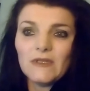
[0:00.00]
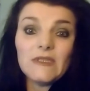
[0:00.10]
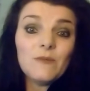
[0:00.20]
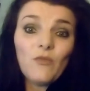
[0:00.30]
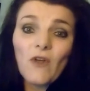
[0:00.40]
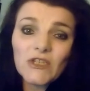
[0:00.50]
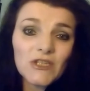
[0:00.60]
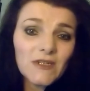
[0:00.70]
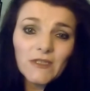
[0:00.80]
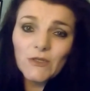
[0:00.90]

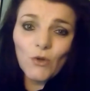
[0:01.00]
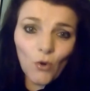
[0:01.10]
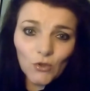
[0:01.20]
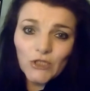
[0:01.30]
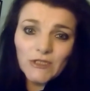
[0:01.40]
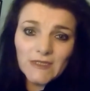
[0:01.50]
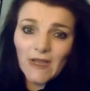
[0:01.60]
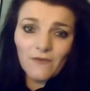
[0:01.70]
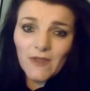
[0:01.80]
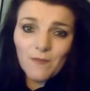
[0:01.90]
Depression is not just
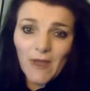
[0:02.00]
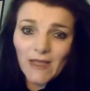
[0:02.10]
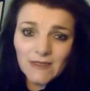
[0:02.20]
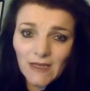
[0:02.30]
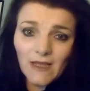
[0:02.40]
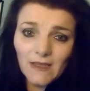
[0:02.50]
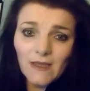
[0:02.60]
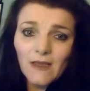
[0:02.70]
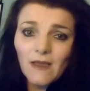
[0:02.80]
having a bad day.